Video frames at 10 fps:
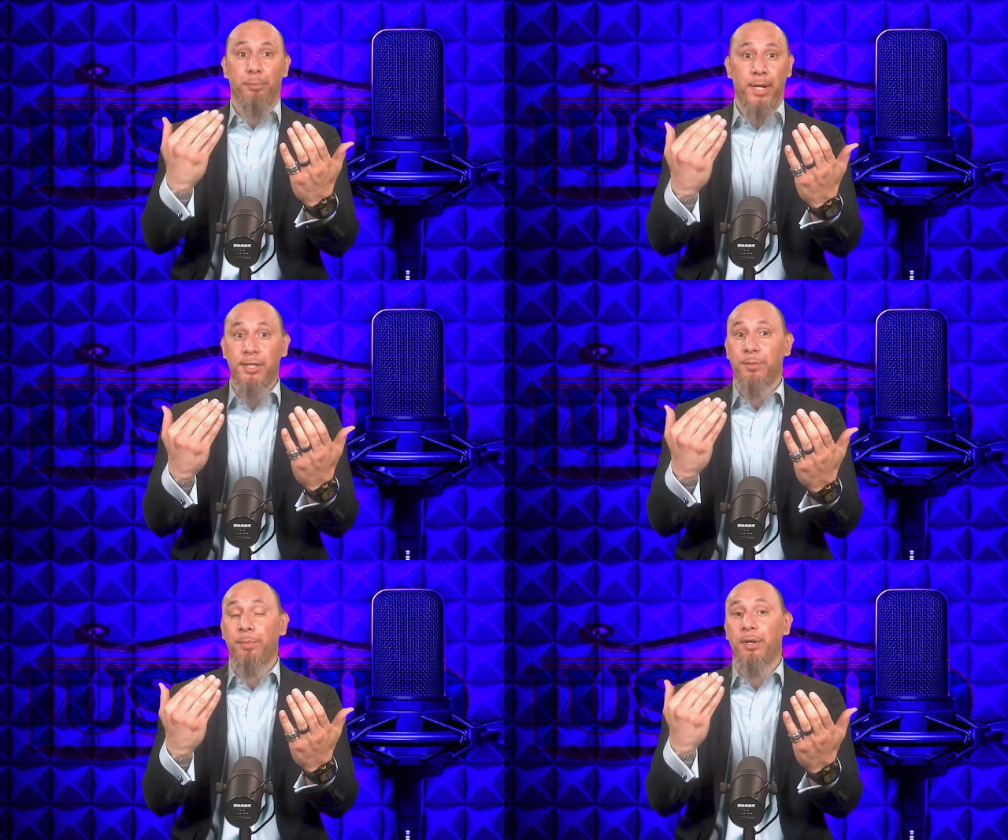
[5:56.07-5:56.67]

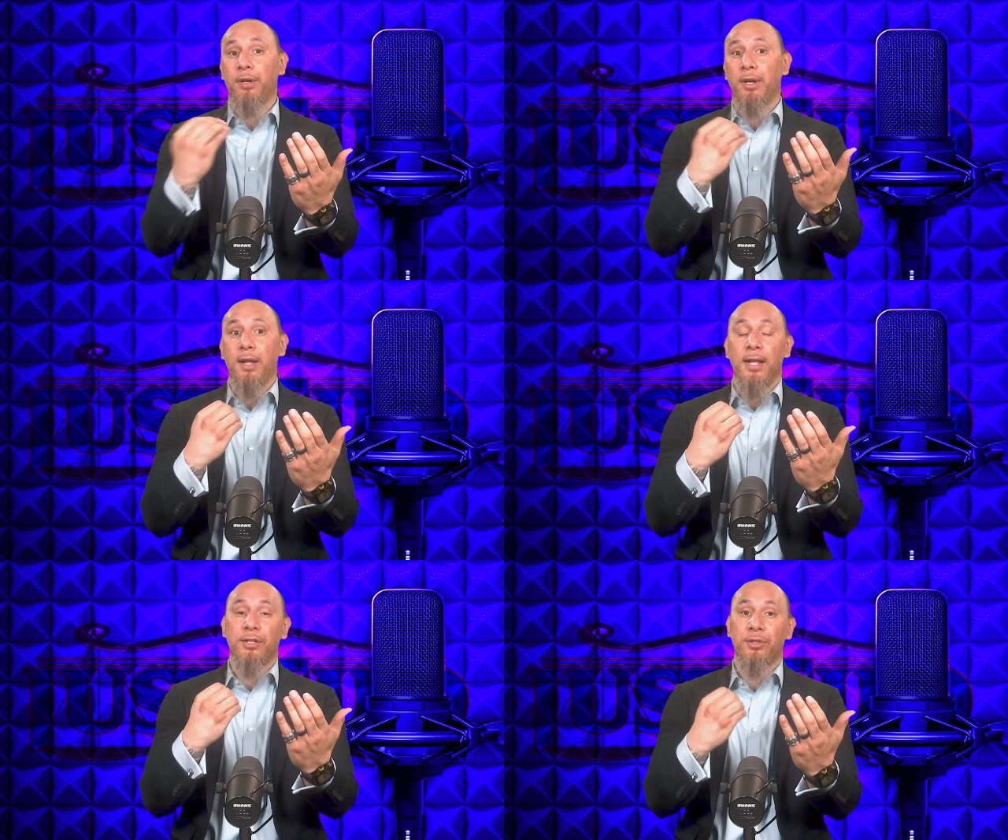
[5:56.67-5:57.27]
breath,
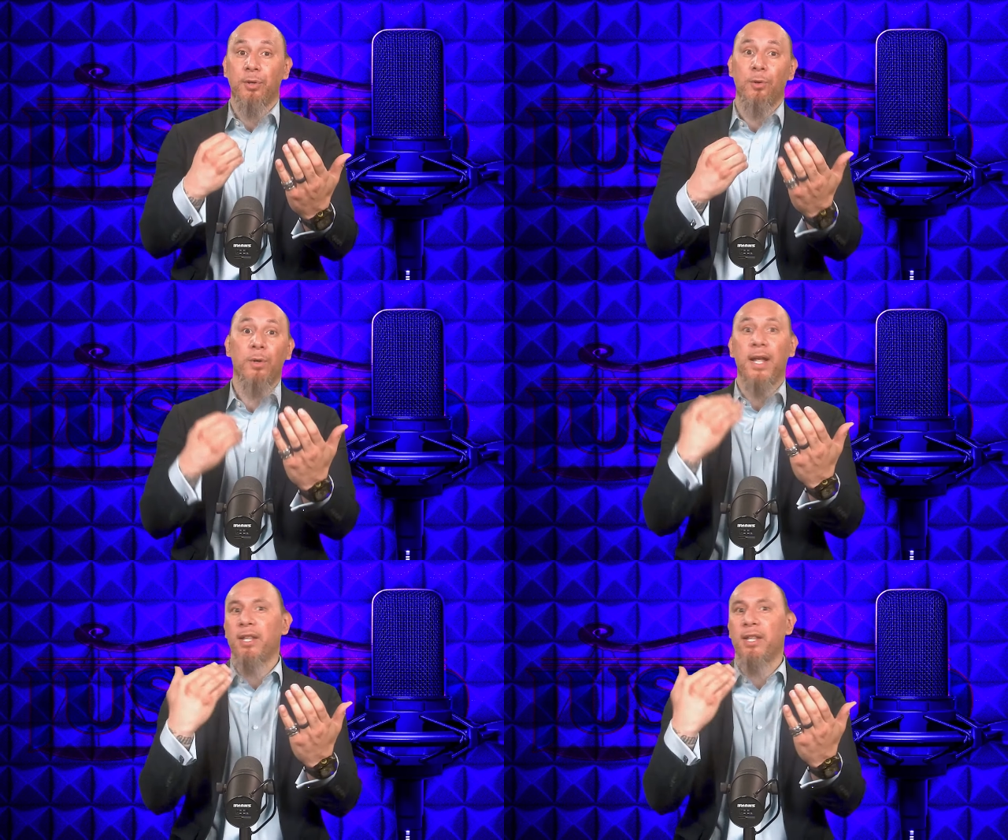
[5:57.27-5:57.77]
spirit, and soul,